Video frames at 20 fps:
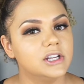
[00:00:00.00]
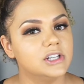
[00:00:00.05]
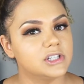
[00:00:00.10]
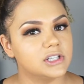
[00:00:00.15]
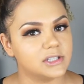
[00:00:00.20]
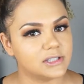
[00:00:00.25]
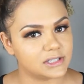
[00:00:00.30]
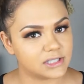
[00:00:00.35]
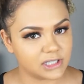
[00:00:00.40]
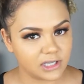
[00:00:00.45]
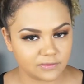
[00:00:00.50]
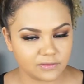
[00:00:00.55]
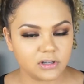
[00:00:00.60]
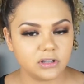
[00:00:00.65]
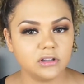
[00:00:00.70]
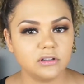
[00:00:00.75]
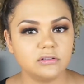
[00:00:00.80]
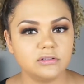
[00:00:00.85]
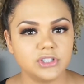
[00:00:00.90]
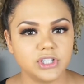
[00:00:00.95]
just give it a
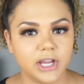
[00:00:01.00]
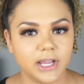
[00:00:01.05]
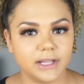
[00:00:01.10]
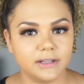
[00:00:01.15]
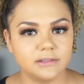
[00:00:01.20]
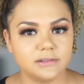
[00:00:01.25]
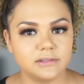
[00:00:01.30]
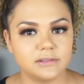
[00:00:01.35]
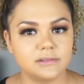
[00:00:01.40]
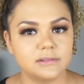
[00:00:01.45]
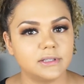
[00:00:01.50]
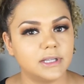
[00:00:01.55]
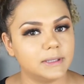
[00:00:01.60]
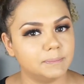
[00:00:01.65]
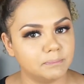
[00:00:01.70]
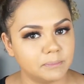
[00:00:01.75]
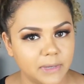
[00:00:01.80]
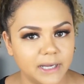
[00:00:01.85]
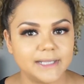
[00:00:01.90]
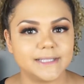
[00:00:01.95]
little chance.
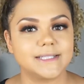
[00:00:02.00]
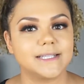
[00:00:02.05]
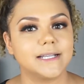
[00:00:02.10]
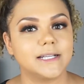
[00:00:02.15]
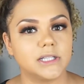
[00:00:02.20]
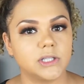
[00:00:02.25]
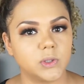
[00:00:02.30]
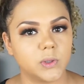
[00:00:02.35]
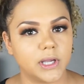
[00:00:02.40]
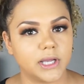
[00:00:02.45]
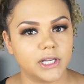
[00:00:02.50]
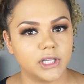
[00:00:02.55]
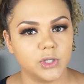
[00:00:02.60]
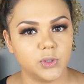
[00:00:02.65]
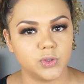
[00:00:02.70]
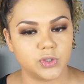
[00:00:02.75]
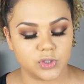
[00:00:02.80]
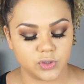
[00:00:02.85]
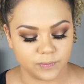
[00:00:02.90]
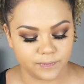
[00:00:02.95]
It might take a little getting
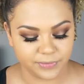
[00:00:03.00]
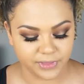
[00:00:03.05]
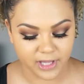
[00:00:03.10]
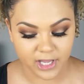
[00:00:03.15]
used to.